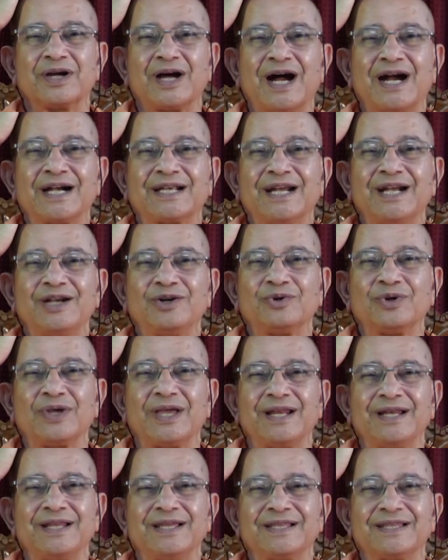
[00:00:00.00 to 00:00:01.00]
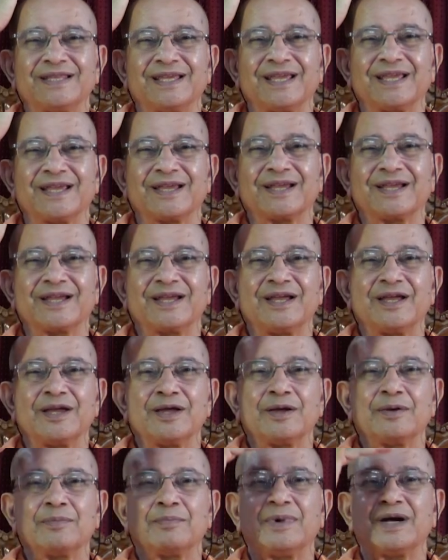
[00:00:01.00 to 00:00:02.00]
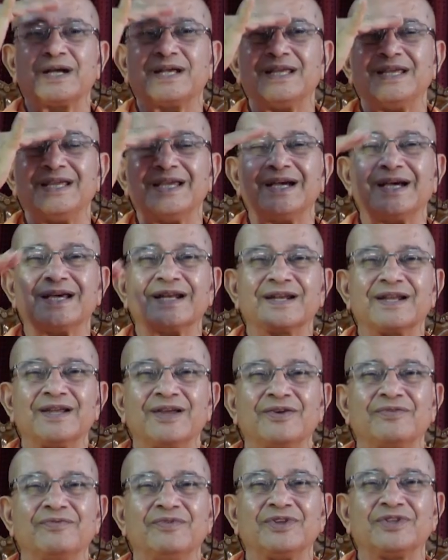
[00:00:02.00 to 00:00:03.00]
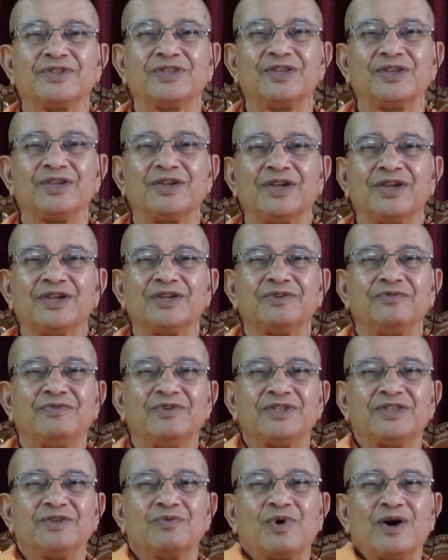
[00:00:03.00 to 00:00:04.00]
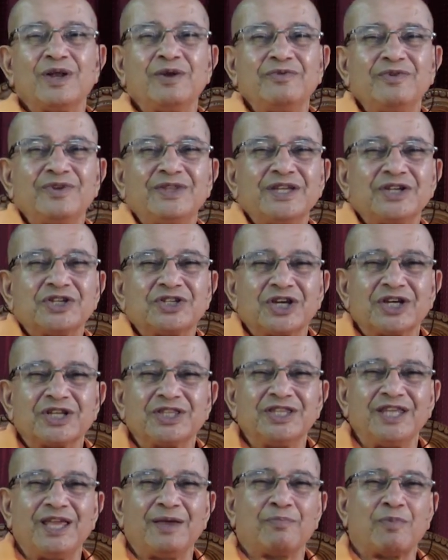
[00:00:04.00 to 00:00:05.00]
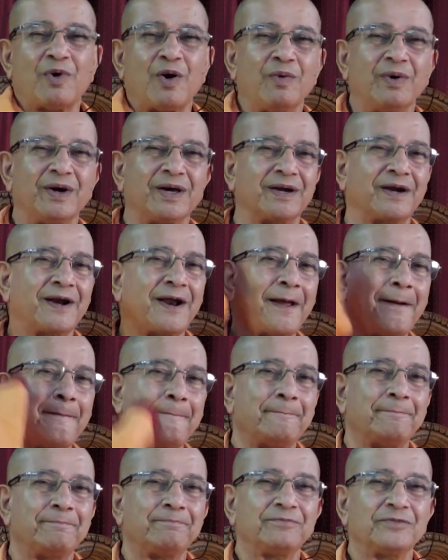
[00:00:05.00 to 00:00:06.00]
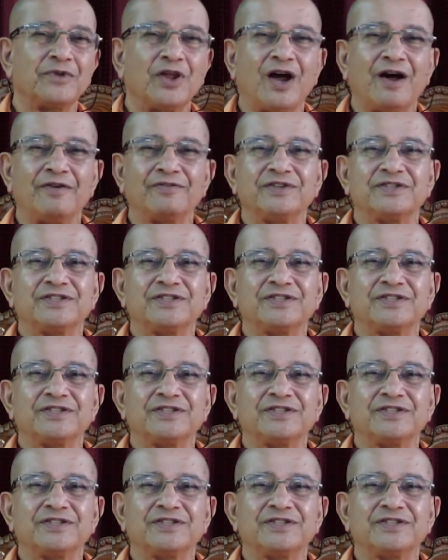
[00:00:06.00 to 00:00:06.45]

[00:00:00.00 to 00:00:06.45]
attend to anything. But here, with the Shakti, power of the